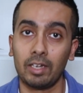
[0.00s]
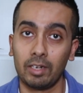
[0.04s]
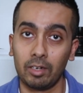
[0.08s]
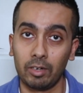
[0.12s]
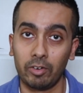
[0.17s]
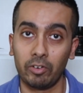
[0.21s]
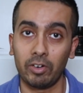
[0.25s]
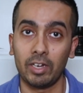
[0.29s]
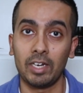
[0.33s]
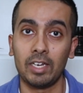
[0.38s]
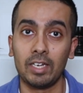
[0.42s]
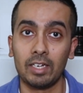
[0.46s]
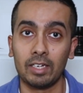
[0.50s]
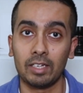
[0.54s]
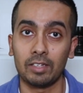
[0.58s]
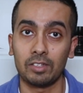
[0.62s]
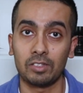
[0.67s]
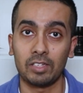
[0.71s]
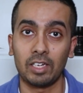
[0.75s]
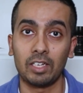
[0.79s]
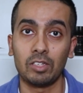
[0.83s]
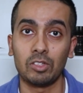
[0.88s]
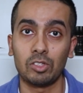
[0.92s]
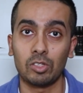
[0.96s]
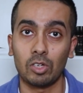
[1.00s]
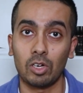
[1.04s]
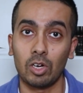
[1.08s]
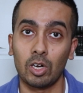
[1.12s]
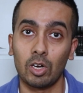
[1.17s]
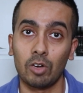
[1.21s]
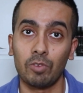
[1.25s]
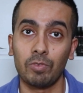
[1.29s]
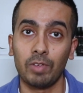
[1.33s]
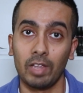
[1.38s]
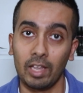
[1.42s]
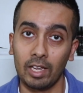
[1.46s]
creating a sense
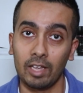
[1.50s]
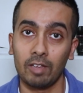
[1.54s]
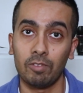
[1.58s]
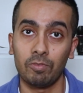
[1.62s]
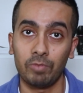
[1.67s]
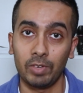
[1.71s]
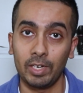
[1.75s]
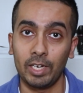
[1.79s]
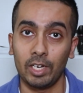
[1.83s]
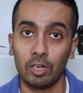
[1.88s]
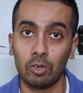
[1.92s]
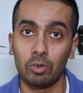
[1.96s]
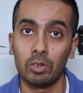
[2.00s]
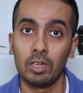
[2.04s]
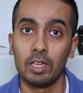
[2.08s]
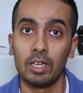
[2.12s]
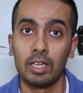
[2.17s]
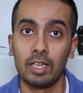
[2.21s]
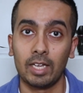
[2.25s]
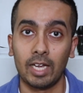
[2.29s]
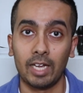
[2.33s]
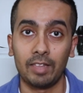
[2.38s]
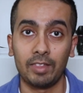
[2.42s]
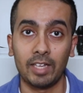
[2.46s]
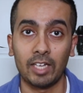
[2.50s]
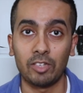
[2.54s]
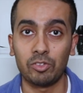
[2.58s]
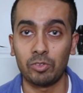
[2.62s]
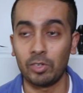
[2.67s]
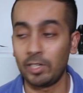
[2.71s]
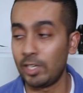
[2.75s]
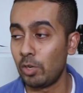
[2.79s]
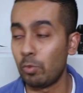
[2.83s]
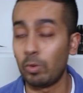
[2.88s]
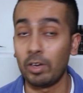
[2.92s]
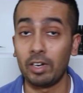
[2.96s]
of a video. And that's
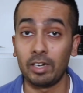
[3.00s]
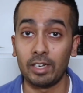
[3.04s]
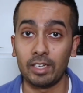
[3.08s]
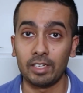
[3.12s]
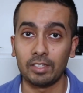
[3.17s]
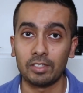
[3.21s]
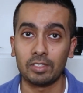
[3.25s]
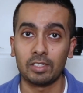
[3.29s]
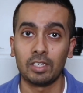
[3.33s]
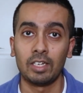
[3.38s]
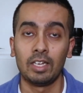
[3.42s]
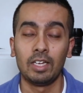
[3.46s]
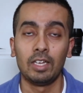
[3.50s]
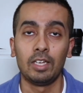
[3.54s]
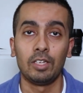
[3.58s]
really what it is.